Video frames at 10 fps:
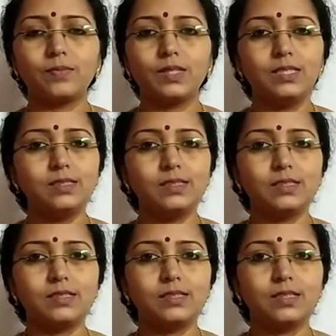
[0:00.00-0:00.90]
isn't
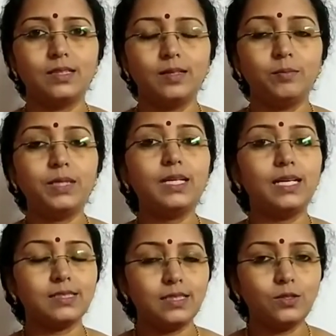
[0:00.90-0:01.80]
it? But
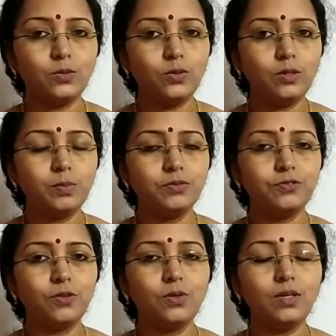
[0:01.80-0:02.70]
as I told you
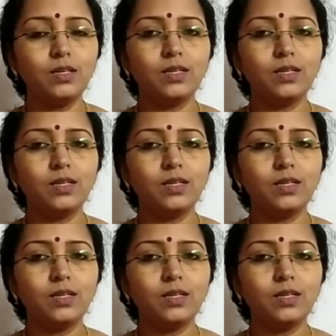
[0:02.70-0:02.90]
before,